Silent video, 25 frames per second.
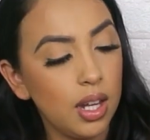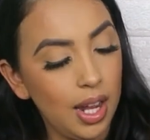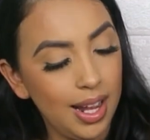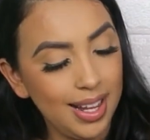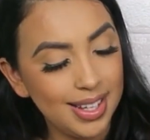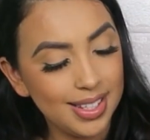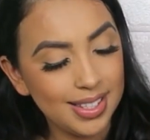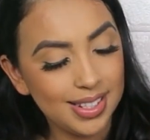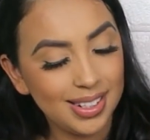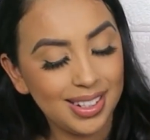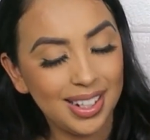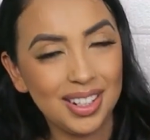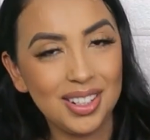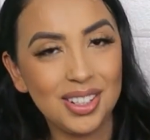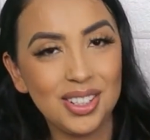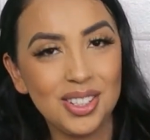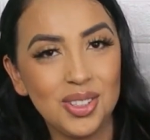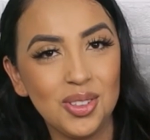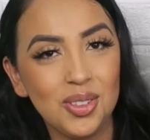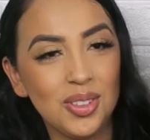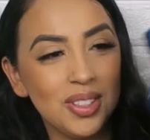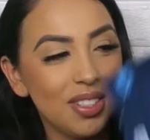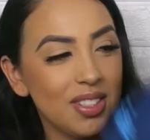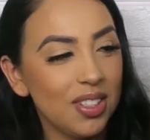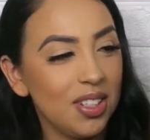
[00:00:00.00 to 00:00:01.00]
It has
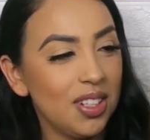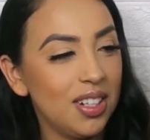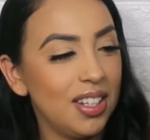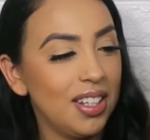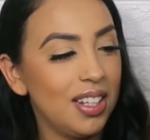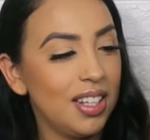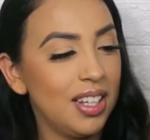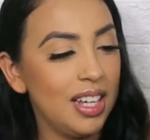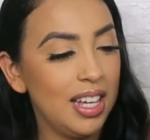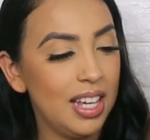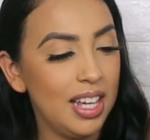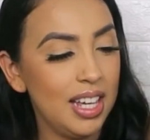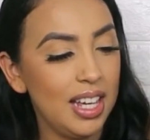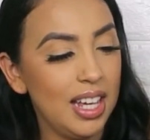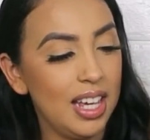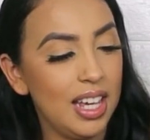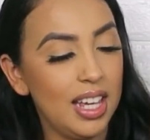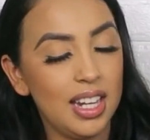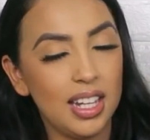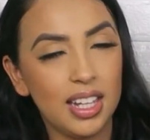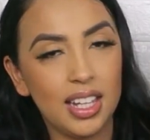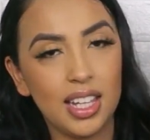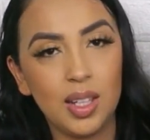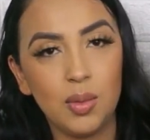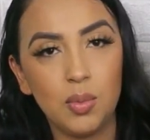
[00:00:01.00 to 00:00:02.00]
dinosaurs on it,
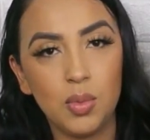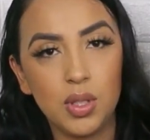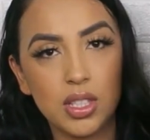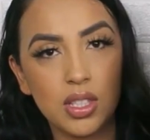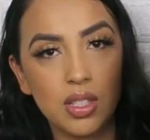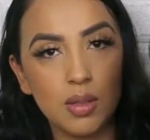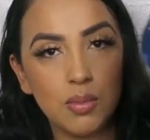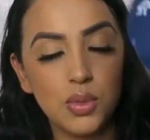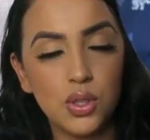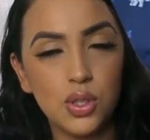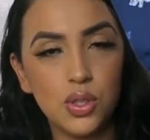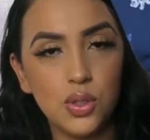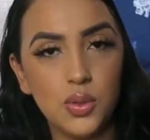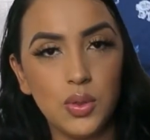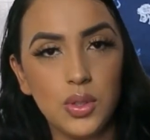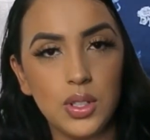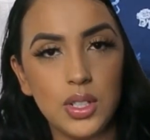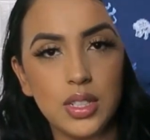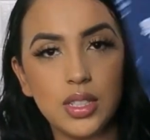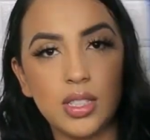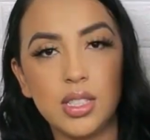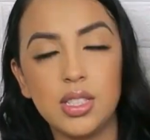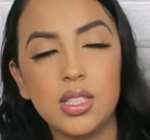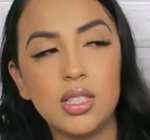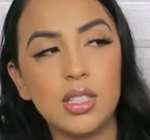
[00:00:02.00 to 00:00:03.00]
and it came with some
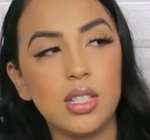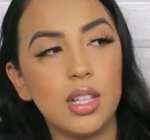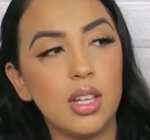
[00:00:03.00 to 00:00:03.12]
shorts.